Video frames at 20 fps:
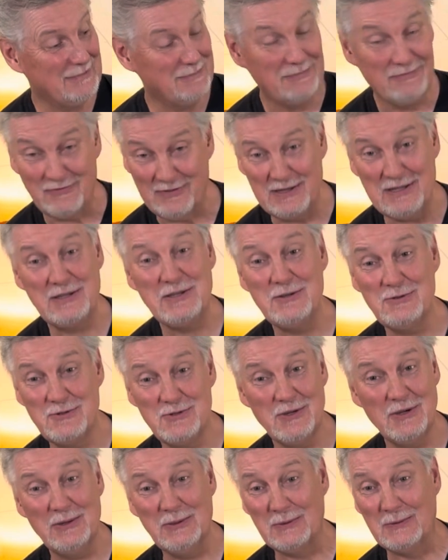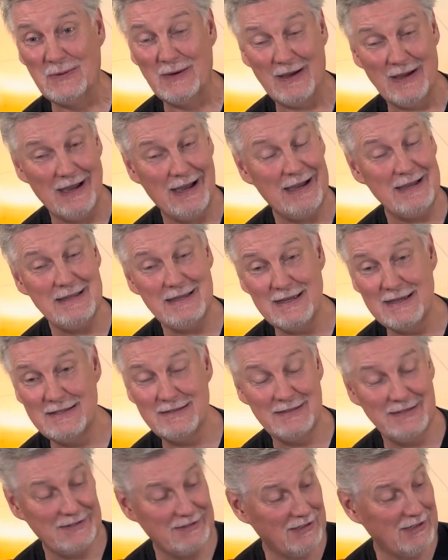thank you, Joe. I
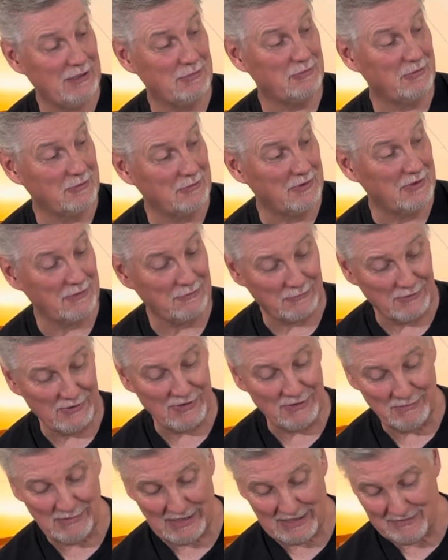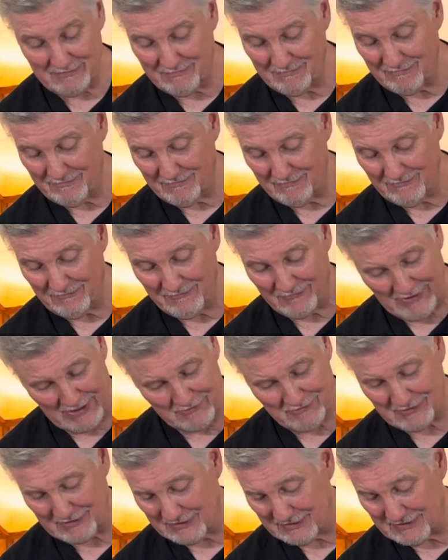ended up with one of my
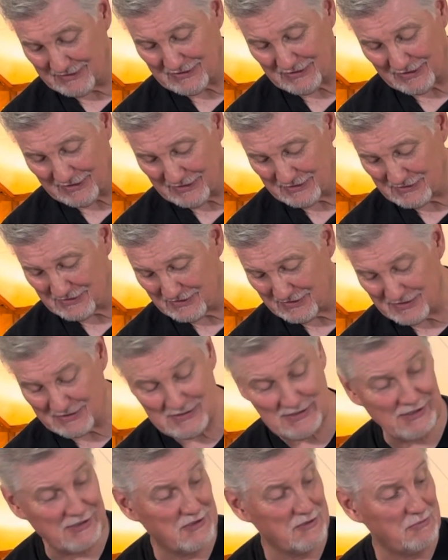favorite guitars. This thing is